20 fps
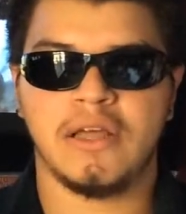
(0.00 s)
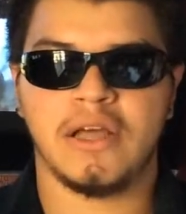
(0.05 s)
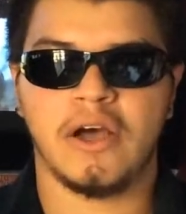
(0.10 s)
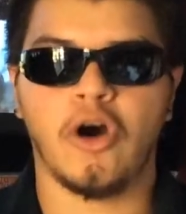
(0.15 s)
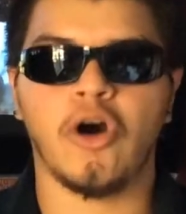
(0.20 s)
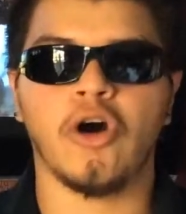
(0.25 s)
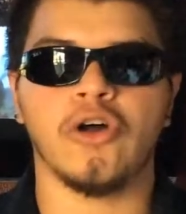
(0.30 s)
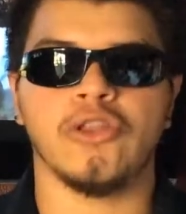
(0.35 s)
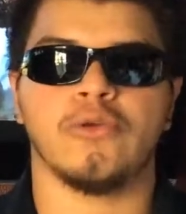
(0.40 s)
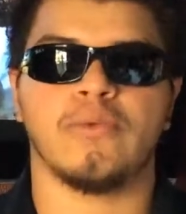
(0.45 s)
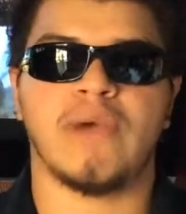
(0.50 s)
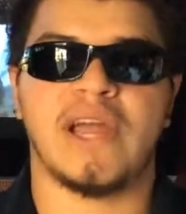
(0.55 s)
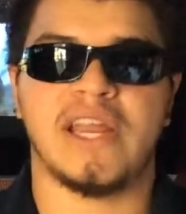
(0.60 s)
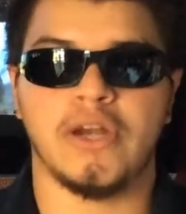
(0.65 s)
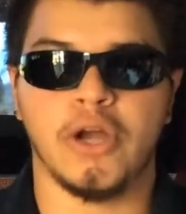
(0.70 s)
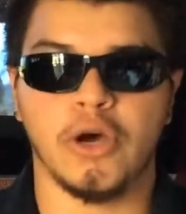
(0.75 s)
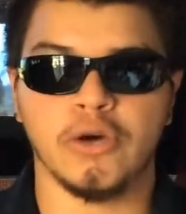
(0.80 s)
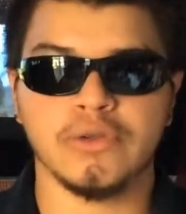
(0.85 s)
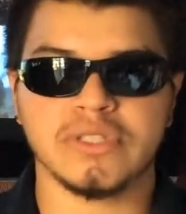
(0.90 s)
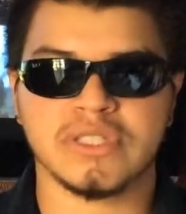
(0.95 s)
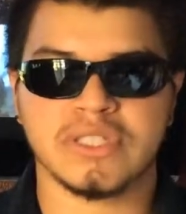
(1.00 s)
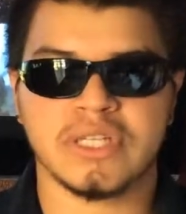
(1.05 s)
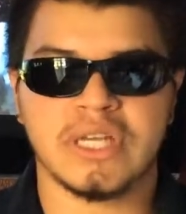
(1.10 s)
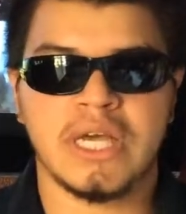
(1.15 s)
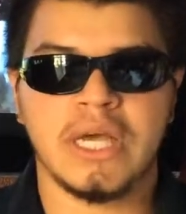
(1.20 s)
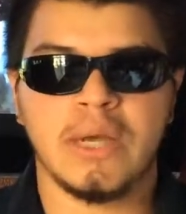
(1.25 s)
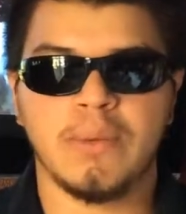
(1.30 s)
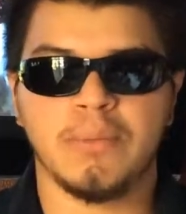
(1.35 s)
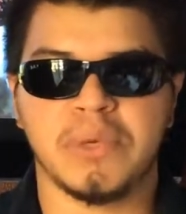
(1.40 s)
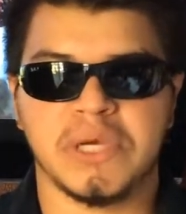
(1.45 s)
all the right notes,
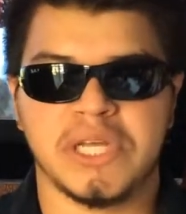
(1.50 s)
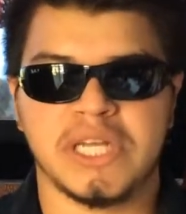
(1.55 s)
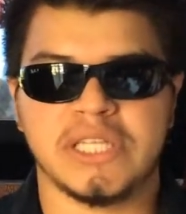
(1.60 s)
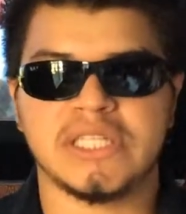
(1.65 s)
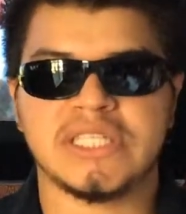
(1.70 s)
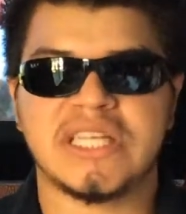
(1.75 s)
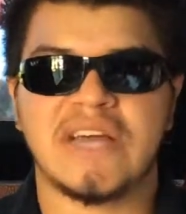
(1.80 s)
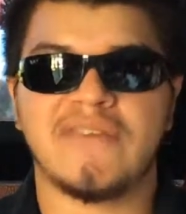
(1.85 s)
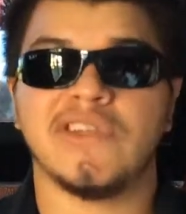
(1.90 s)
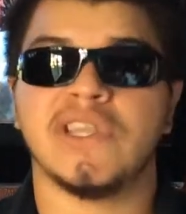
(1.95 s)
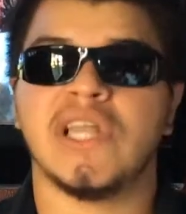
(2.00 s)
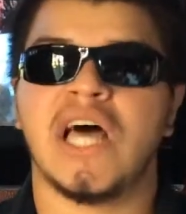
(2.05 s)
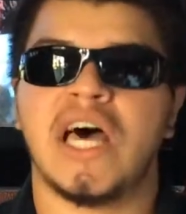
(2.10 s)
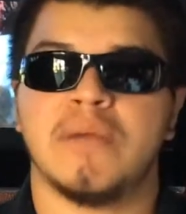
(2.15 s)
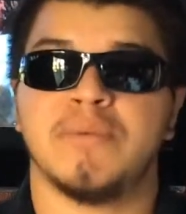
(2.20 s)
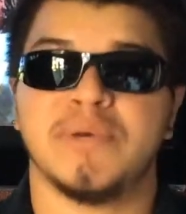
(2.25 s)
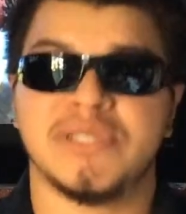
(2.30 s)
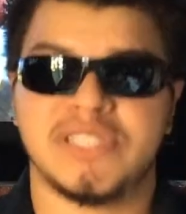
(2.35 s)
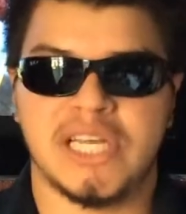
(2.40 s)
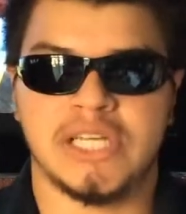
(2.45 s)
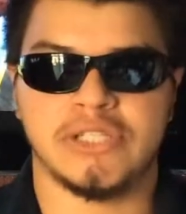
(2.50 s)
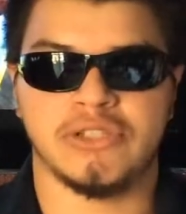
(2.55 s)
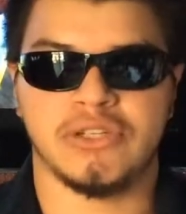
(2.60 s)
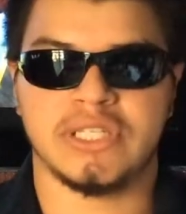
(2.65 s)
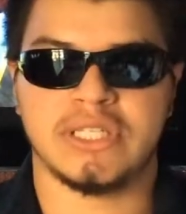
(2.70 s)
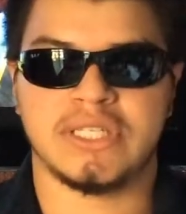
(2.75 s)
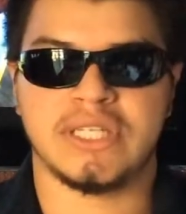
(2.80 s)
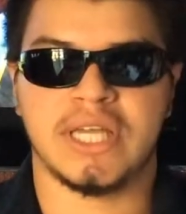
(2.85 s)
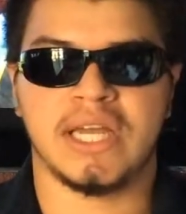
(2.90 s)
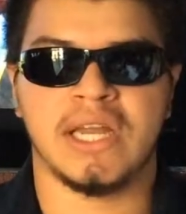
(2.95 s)
but it does have a lot of potential,
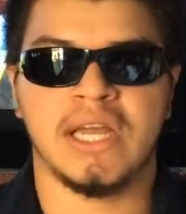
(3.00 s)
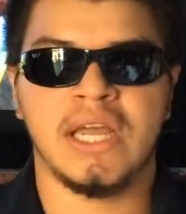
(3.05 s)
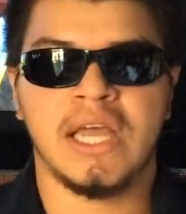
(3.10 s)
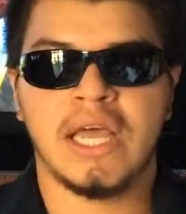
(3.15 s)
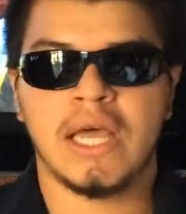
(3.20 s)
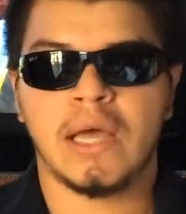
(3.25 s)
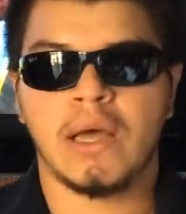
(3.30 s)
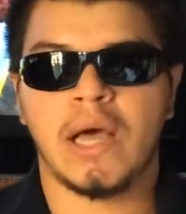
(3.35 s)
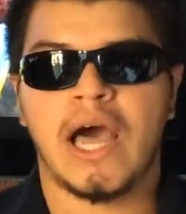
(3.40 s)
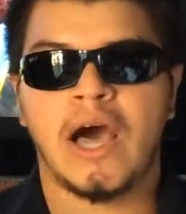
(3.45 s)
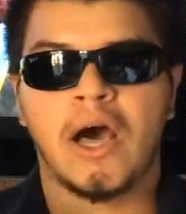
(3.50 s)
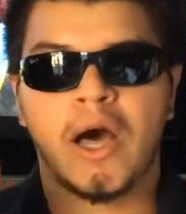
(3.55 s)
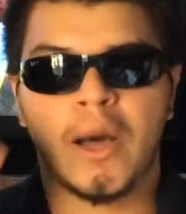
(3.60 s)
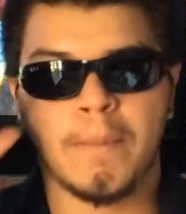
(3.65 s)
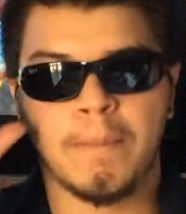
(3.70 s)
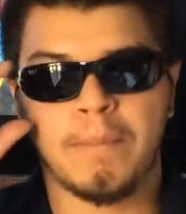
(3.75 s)
as I said.